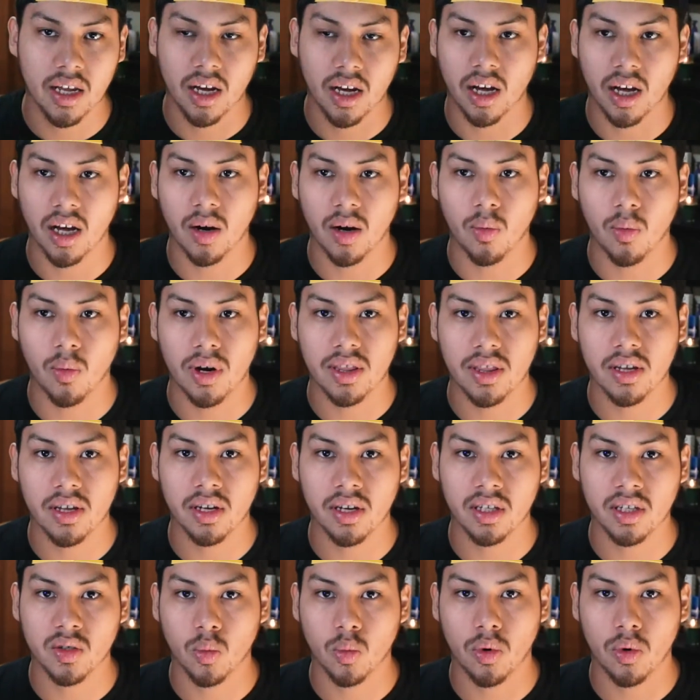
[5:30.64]
whether
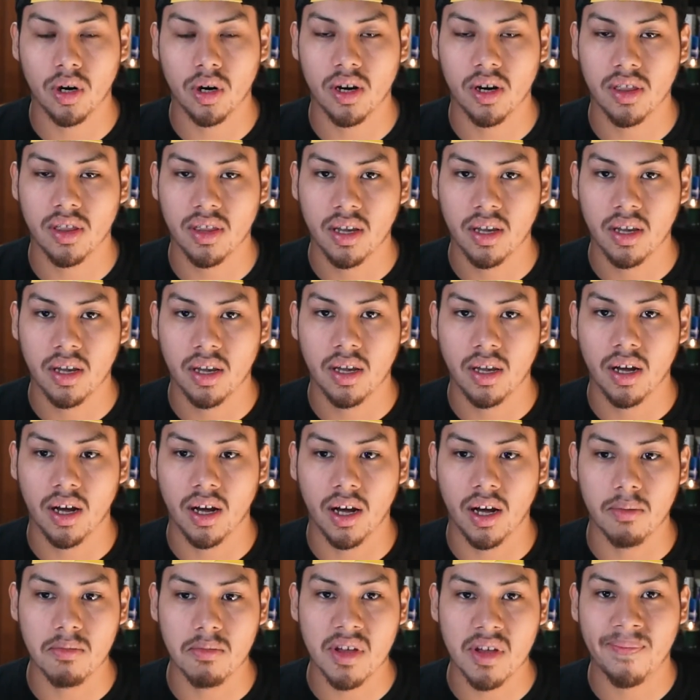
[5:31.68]
it's worth
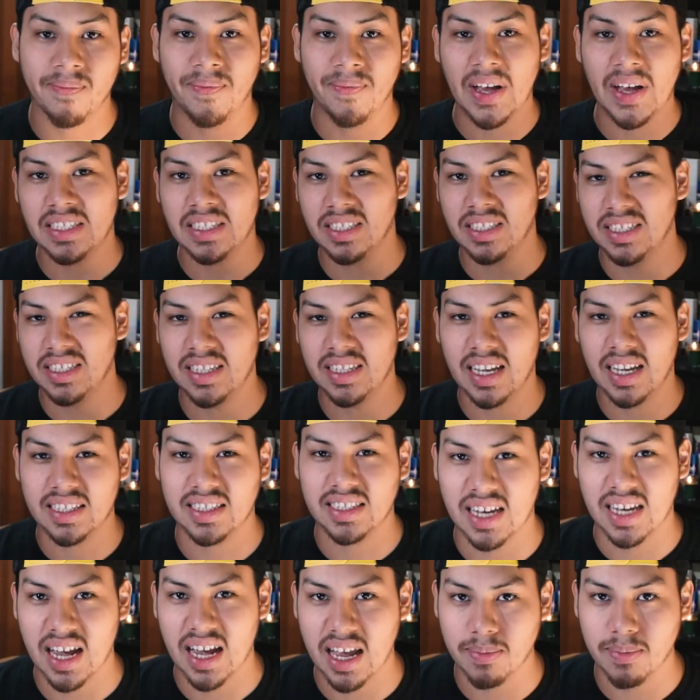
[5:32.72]
investing that
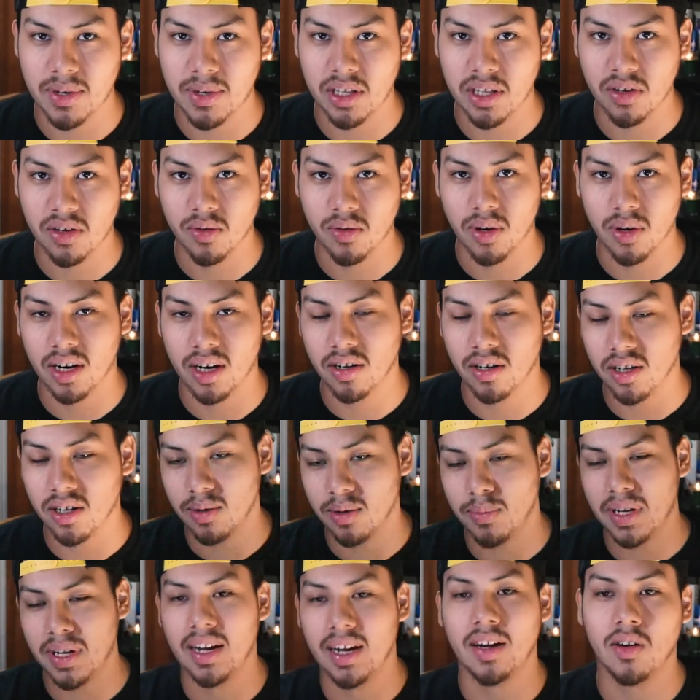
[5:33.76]
time in you. I know you're gonna be
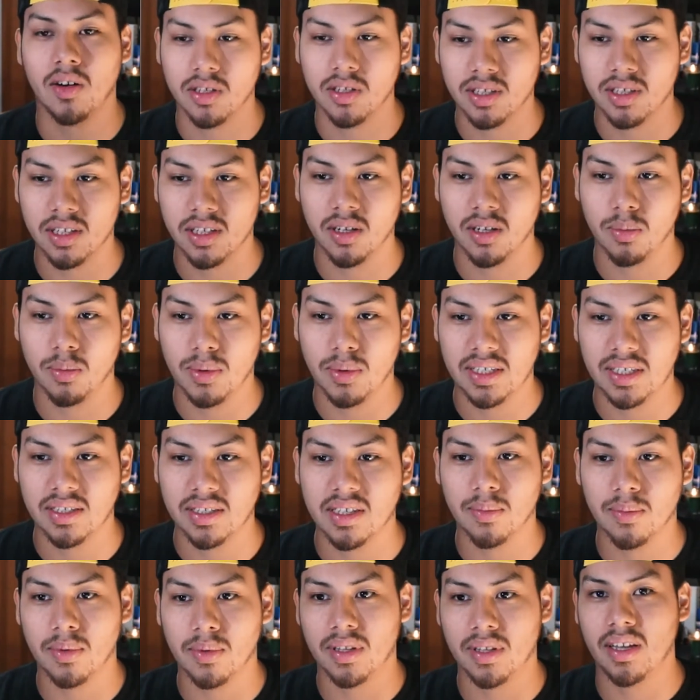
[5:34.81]
like, oh, it's a little messed up
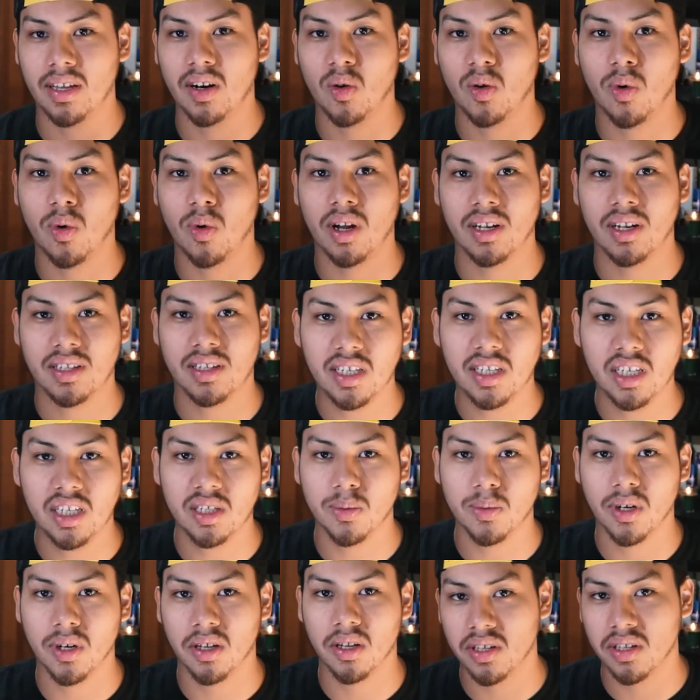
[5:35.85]
that they don't want to teach me
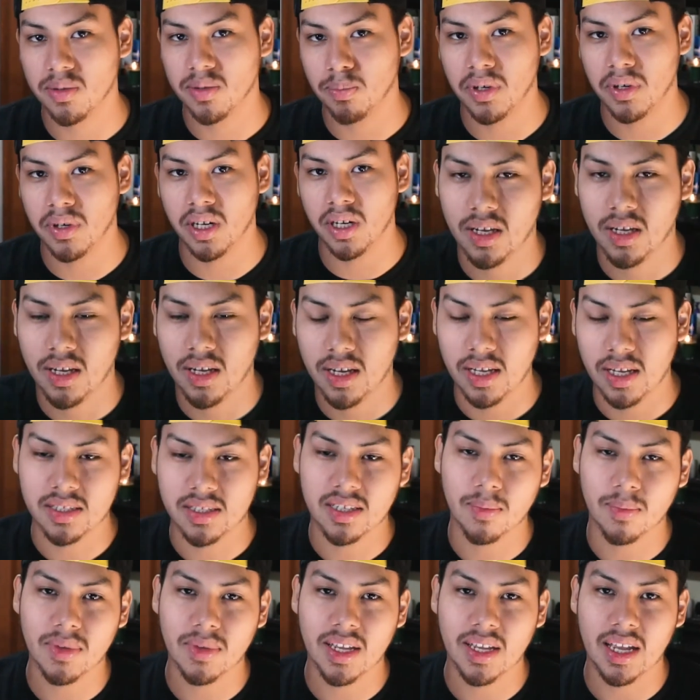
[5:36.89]
all this, but it's
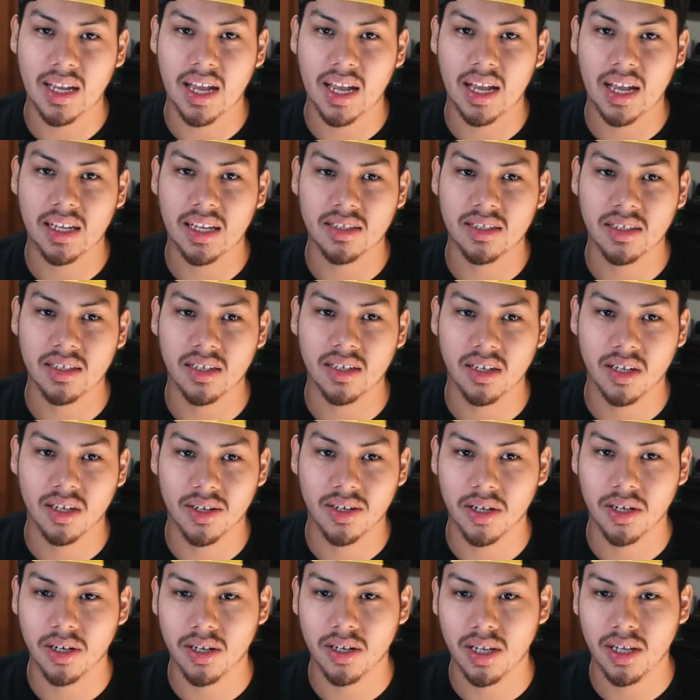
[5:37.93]
something as a
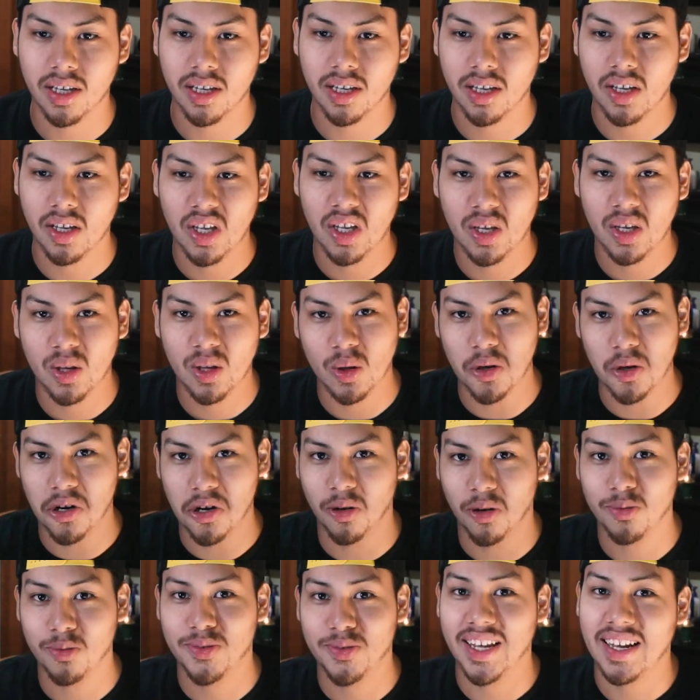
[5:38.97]
cook you
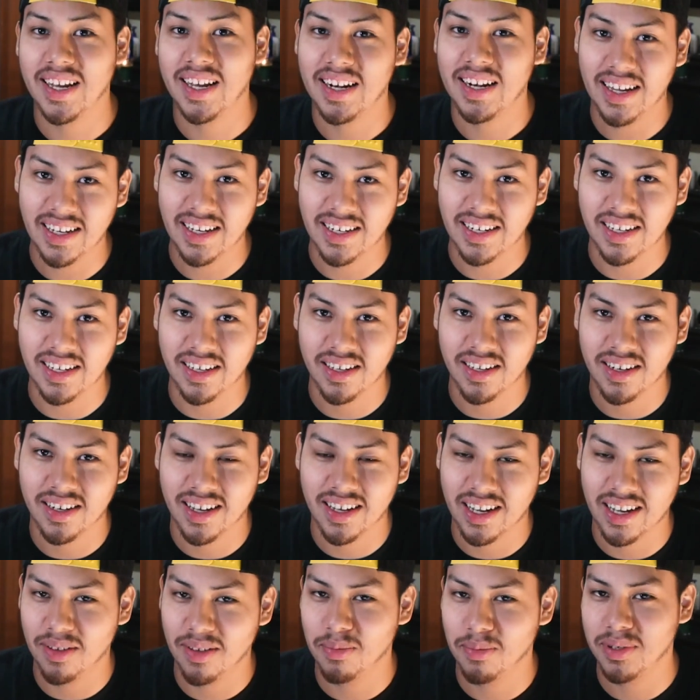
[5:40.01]
don't take lightly, like
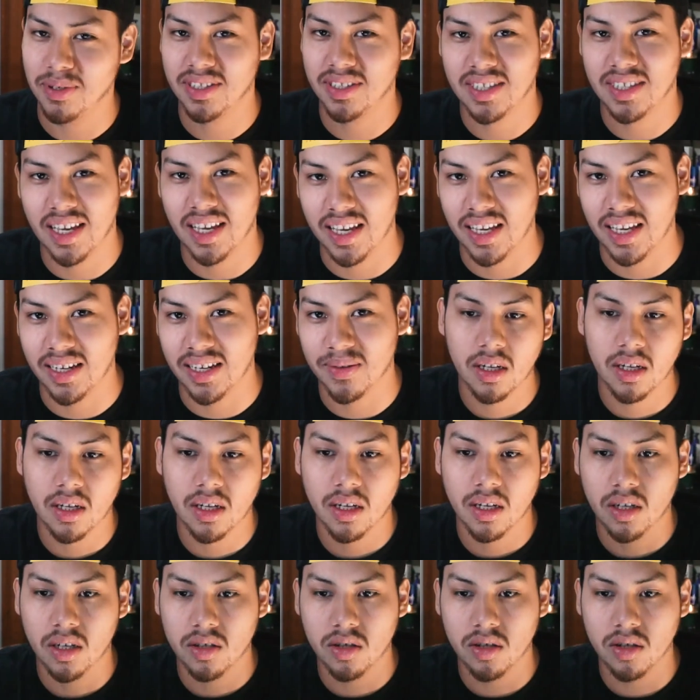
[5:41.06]
I've been saying.
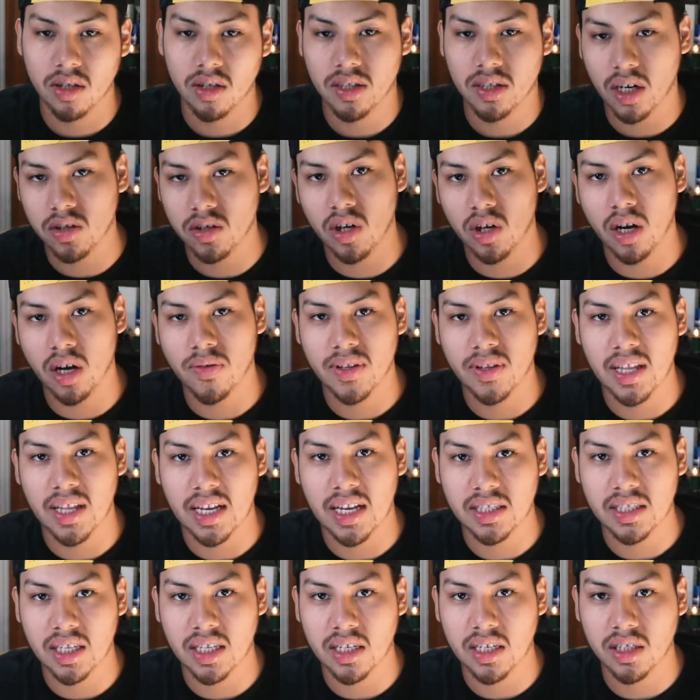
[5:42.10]
So they start you off in that
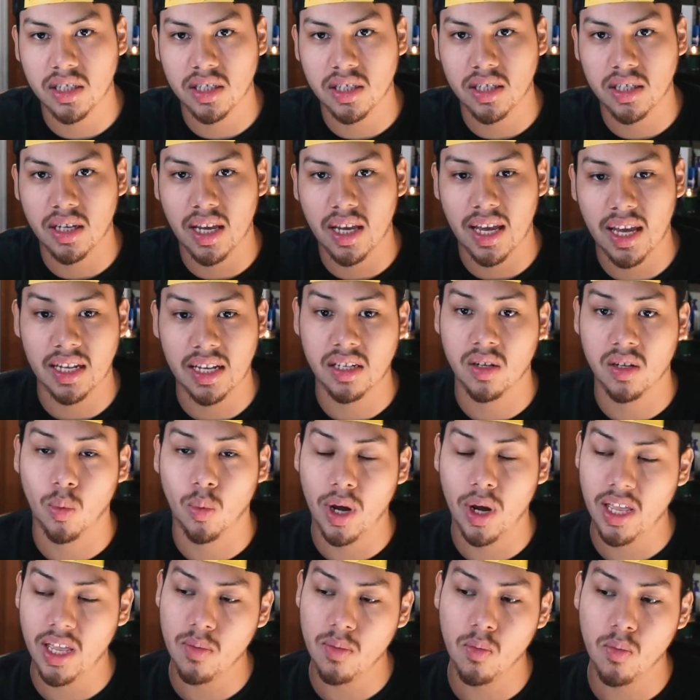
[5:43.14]
station, and the way
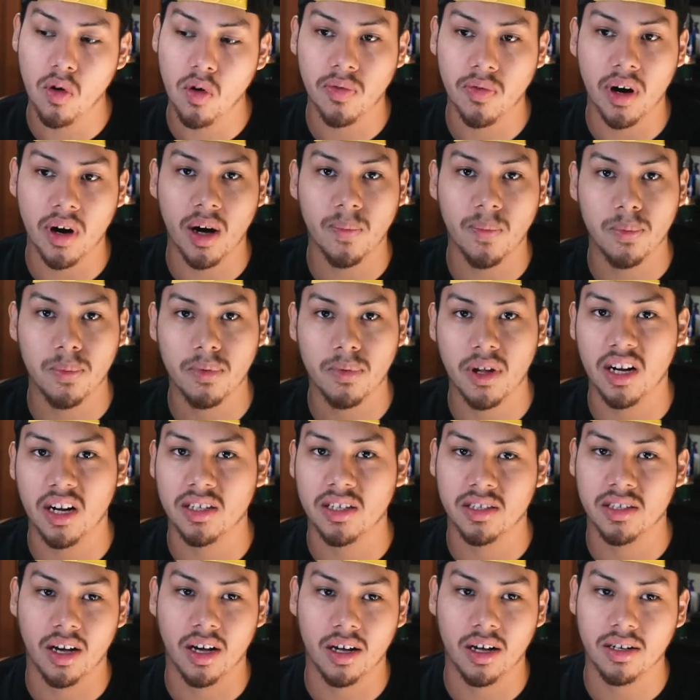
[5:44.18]
you move up from there is
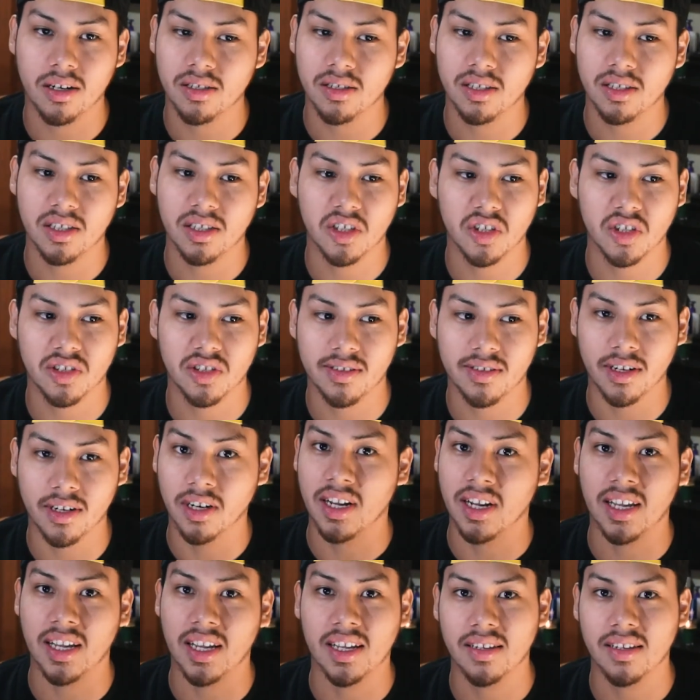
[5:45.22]
honestly just learning it.